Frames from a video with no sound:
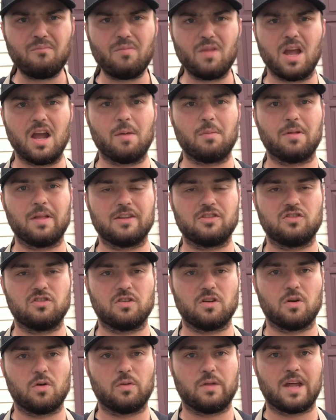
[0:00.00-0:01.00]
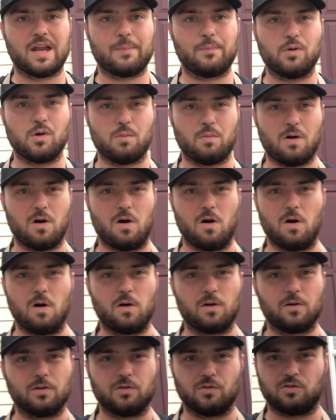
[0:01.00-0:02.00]
I'm gonna let you know that I put my
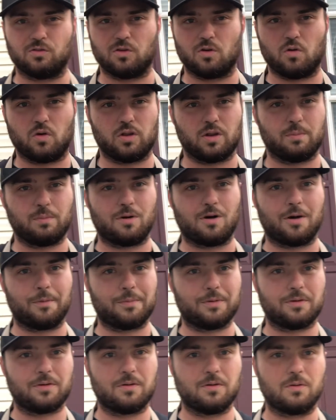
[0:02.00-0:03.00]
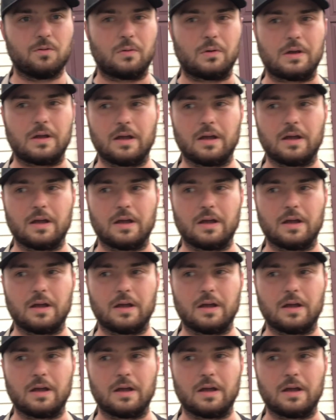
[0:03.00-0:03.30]
heart and soul in the barbecue.